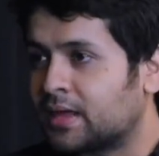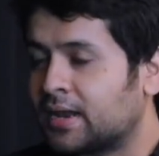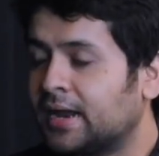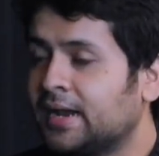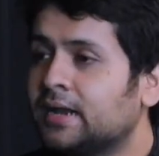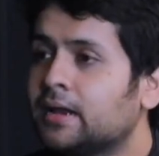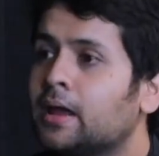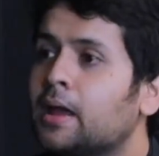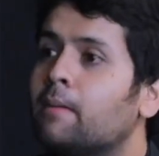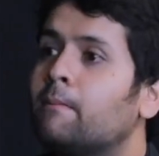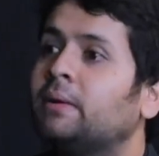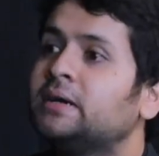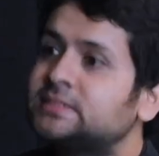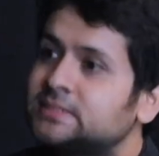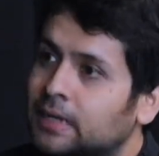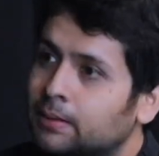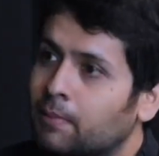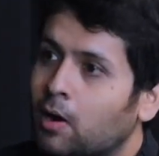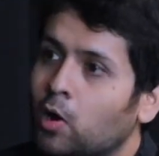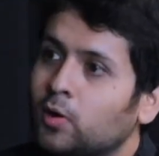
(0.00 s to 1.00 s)
Right? But
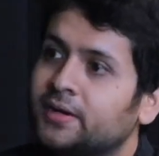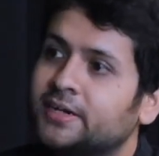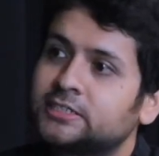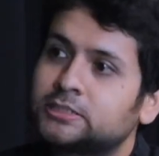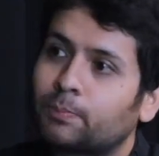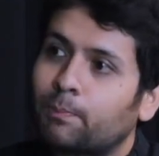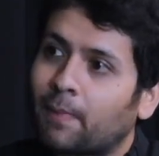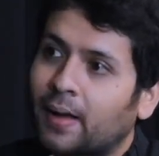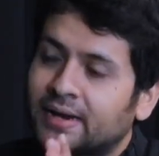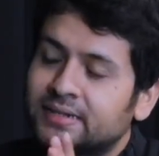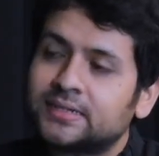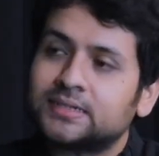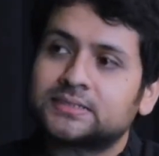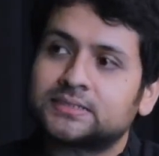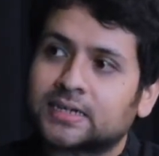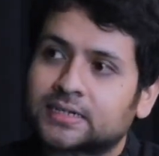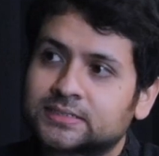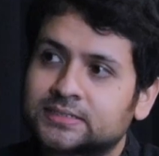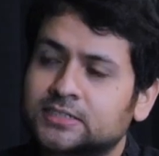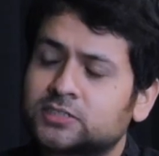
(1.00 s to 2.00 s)
somehow, despite the
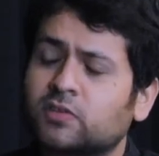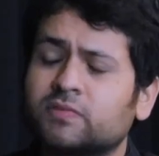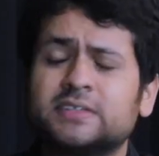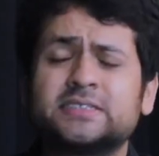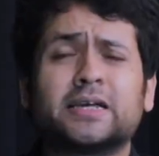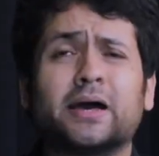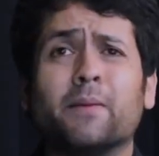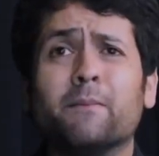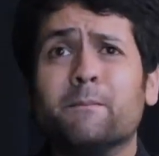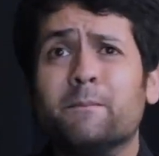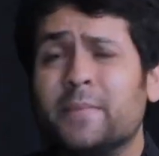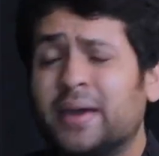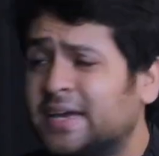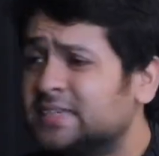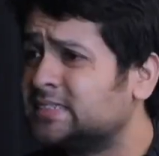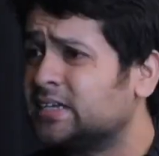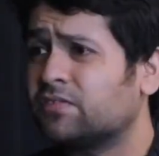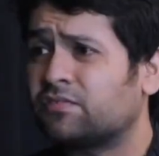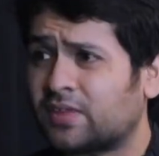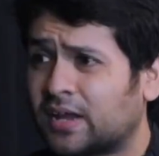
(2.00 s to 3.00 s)
success of these
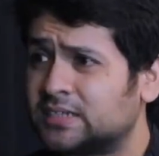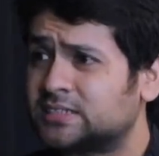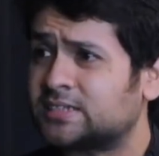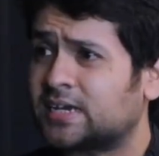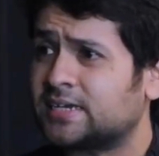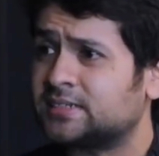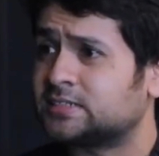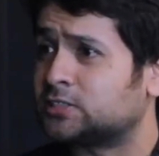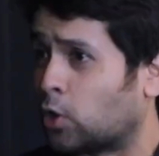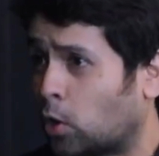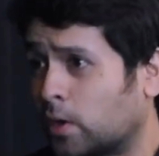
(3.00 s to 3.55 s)
amazing franchises,